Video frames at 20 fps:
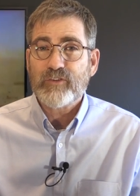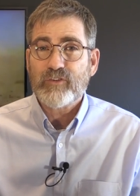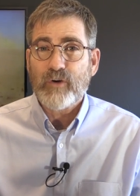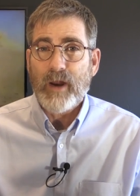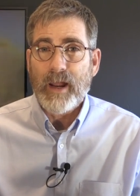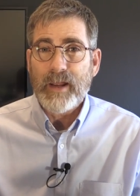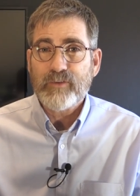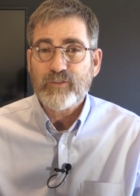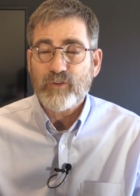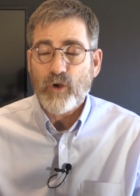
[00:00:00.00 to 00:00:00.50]

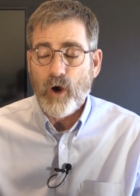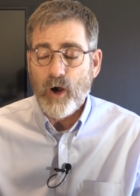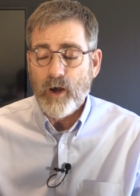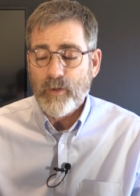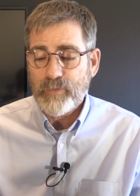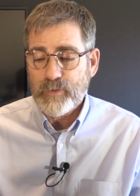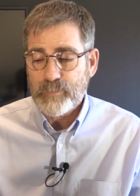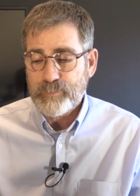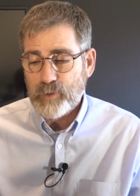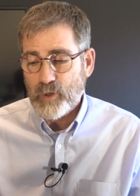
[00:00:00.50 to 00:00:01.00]
strikes
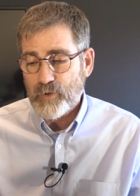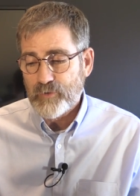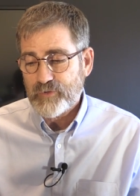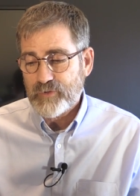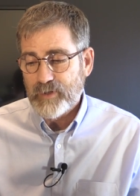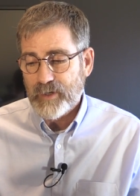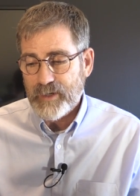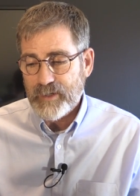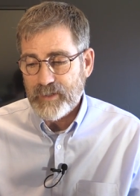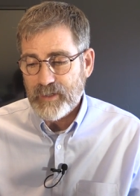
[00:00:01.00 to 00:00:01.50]
on the
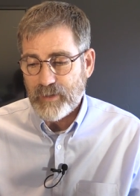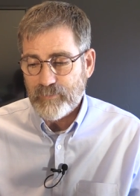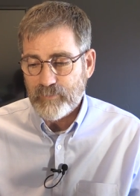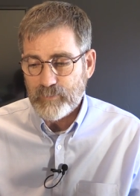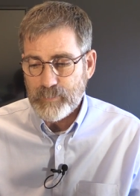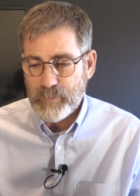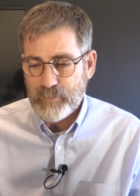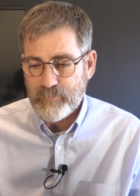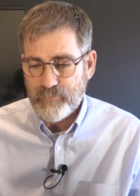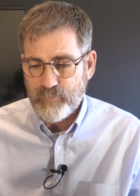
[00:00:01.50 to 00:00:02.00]
pro-Syrian
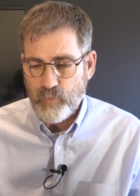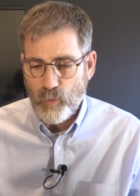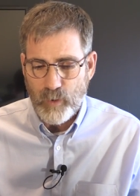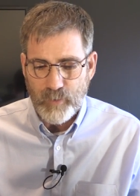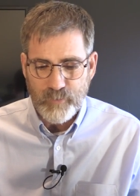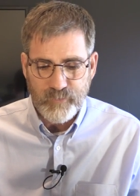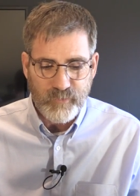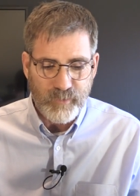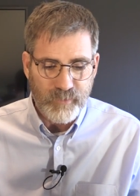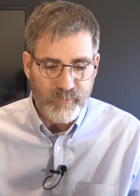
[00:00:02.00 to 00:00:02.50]
government
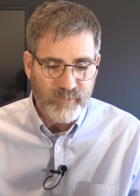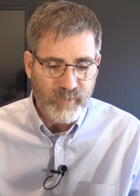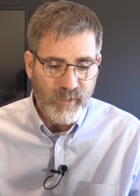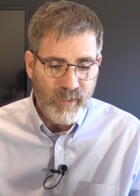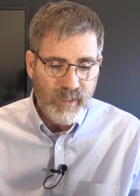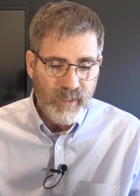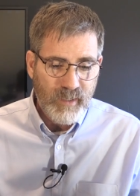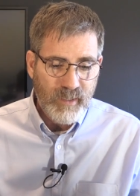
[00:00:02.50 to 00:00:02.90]
forces.